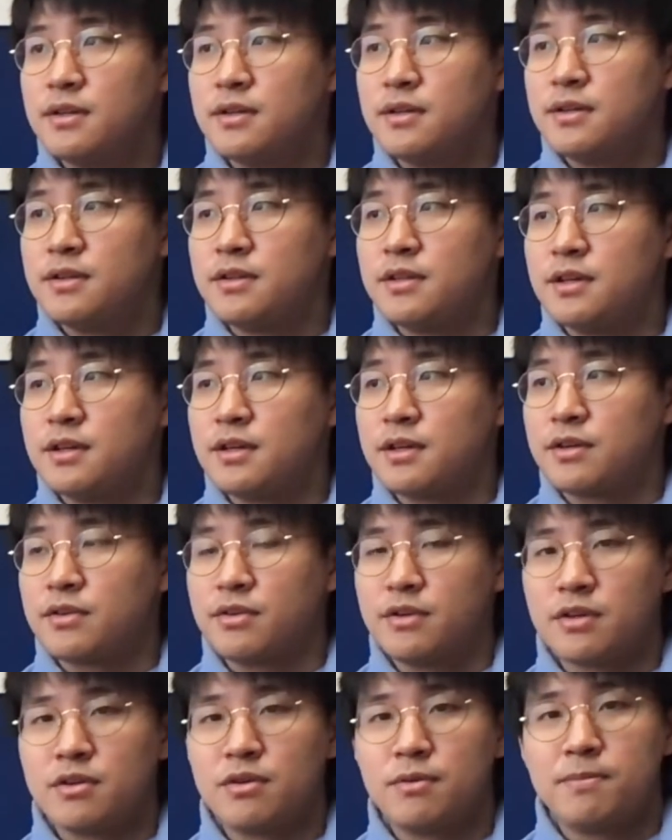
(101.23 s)
the
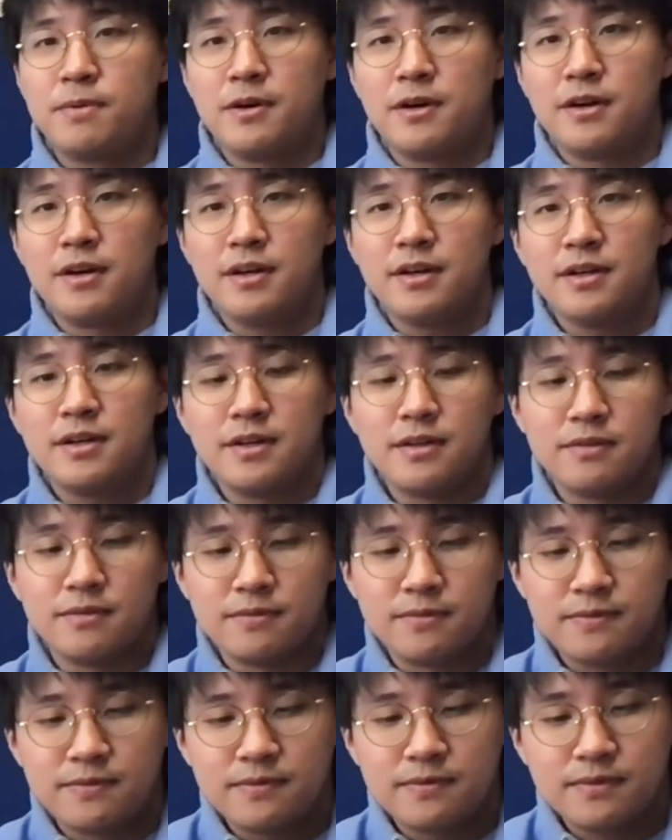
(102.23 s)
critical part of
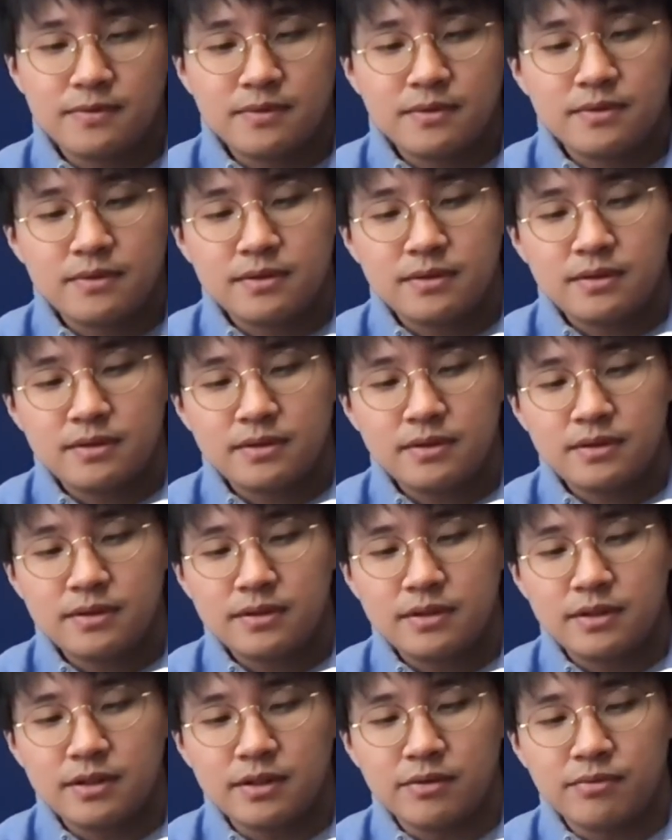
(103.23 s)

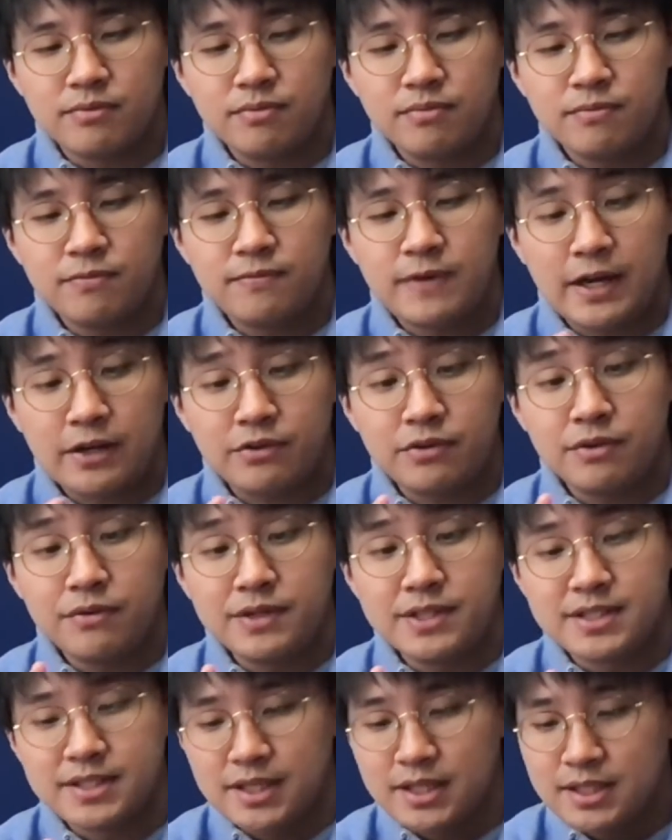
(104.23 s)
the factory
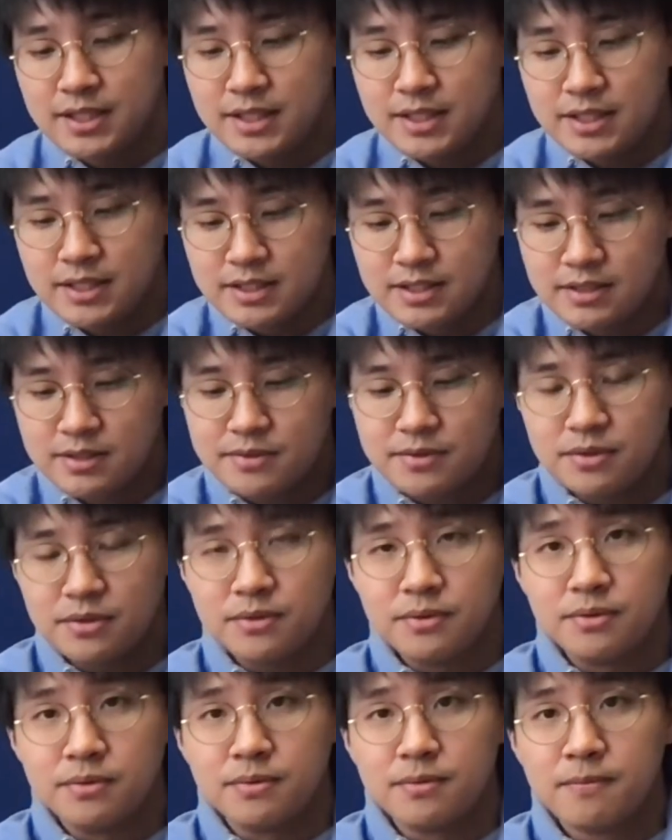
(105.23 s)
reset is
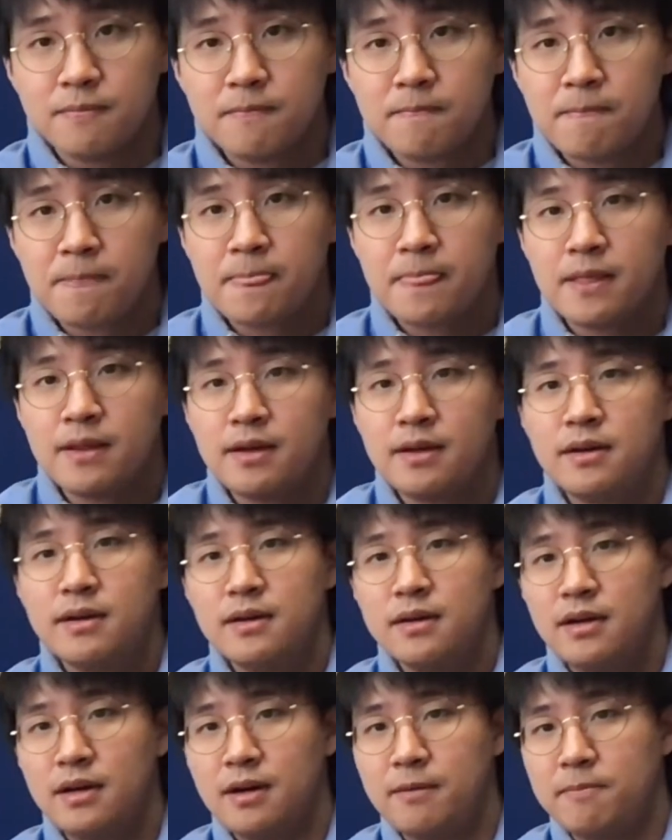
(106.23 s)
to
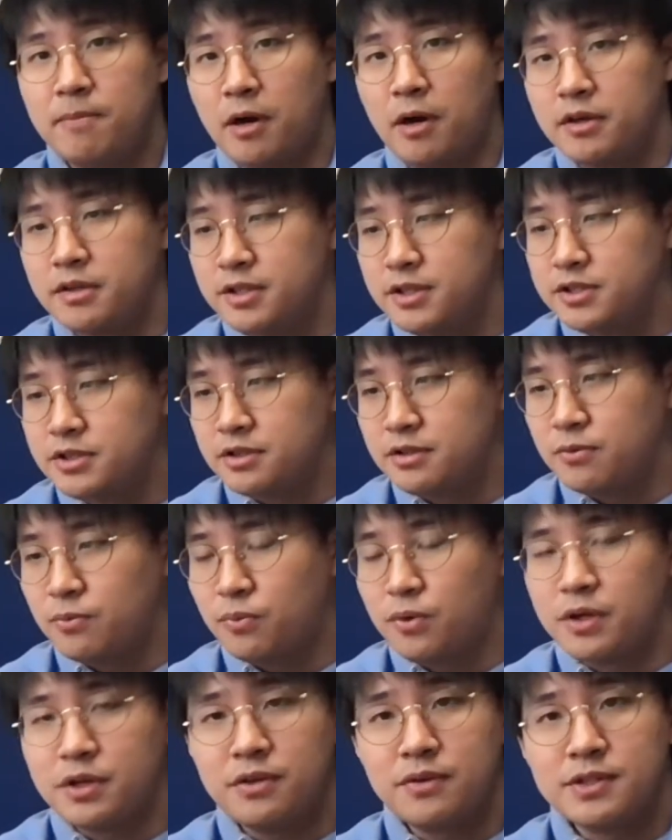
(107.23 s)
partition
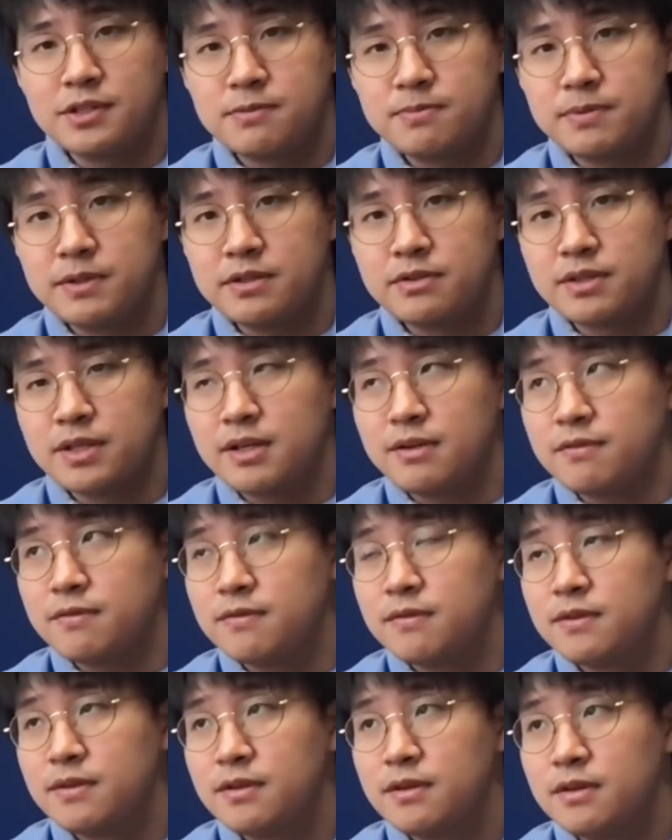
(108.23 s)
one USB drive
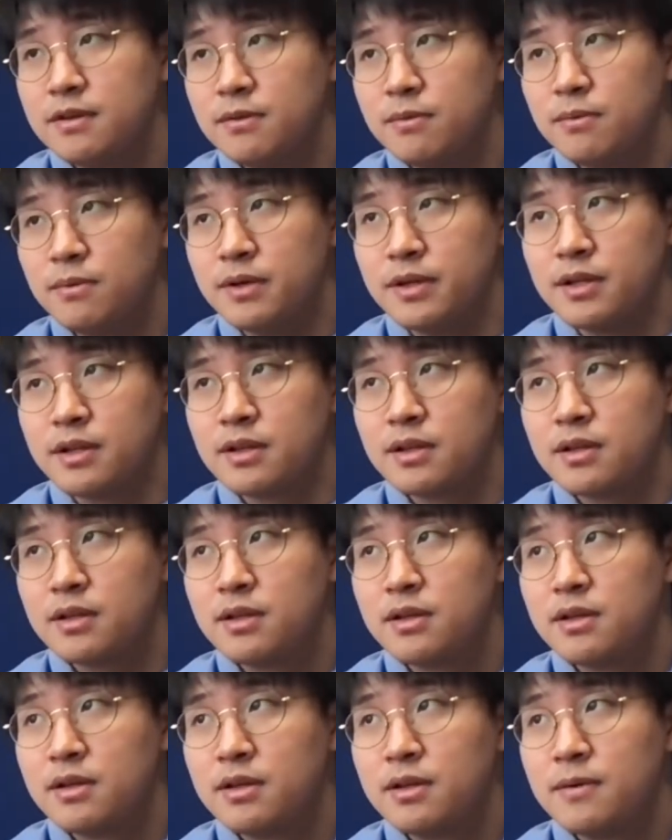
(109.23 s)
with
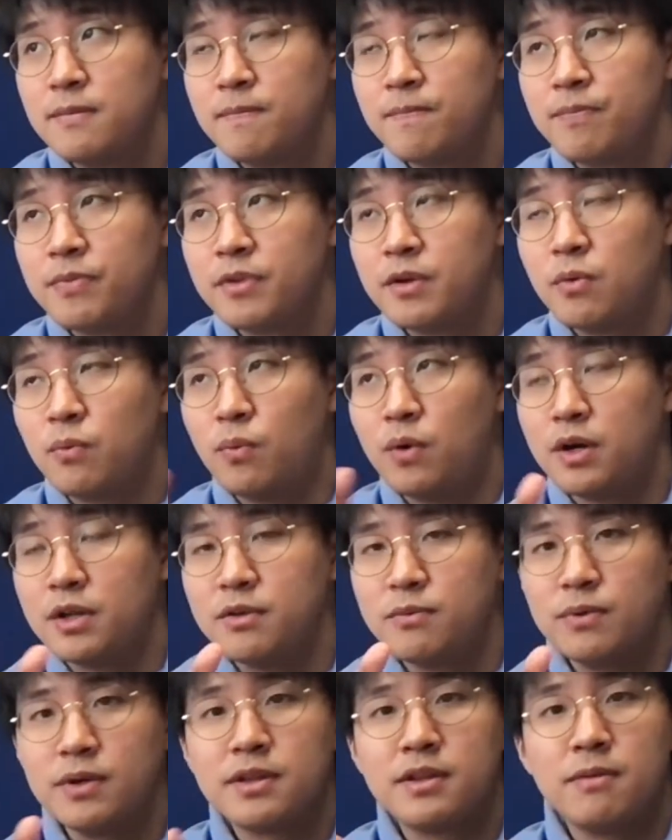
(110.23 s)

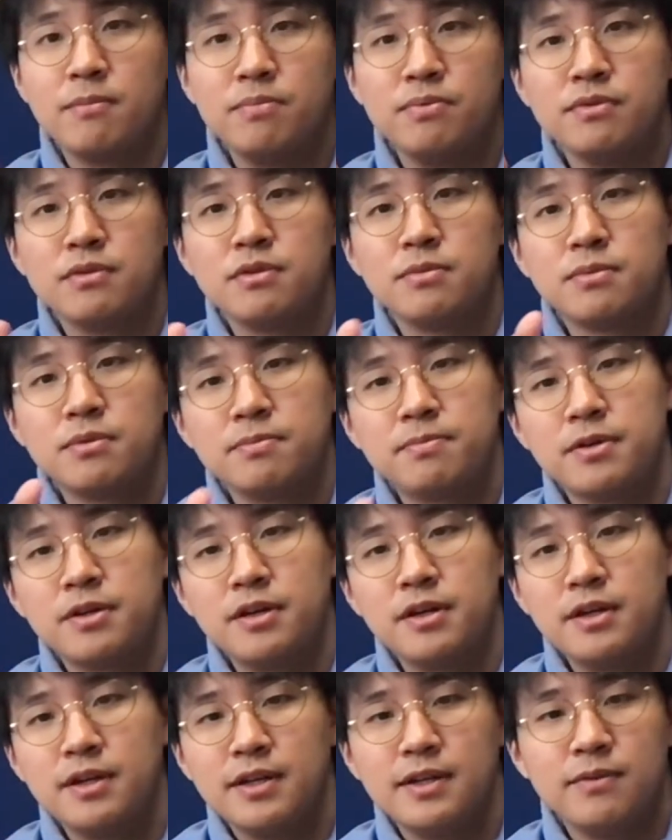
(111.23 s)
one with the bootable
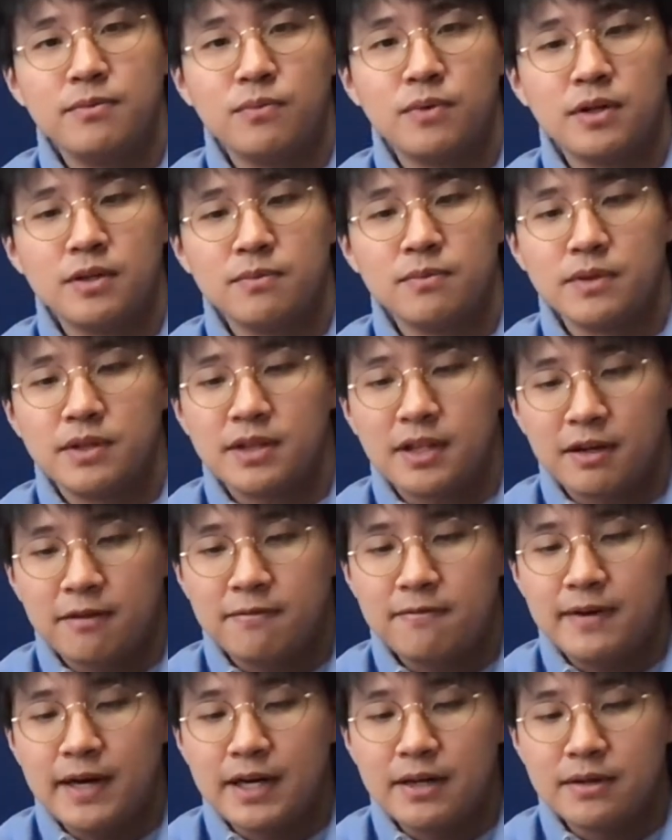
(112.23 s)
part and one with like
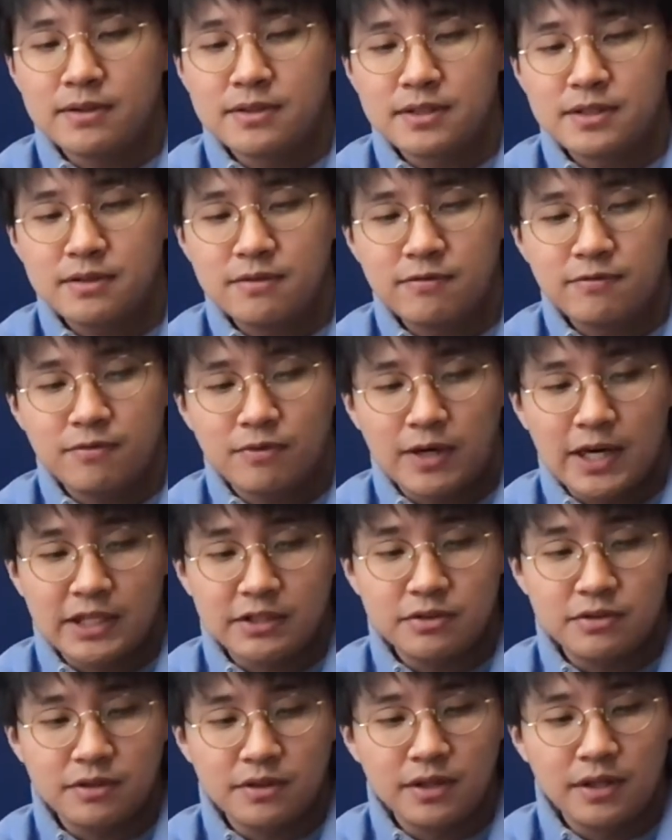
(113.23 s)
files for
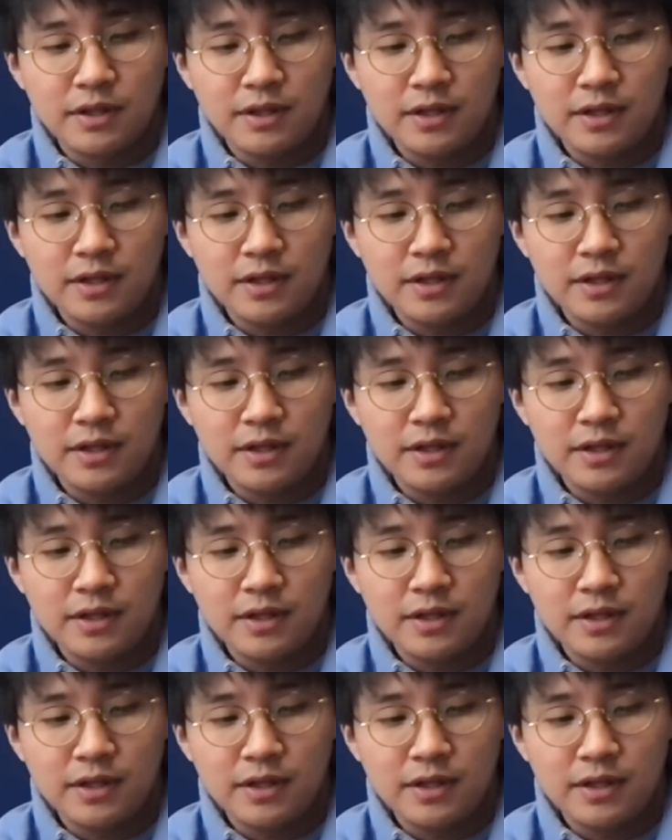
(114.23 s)
actually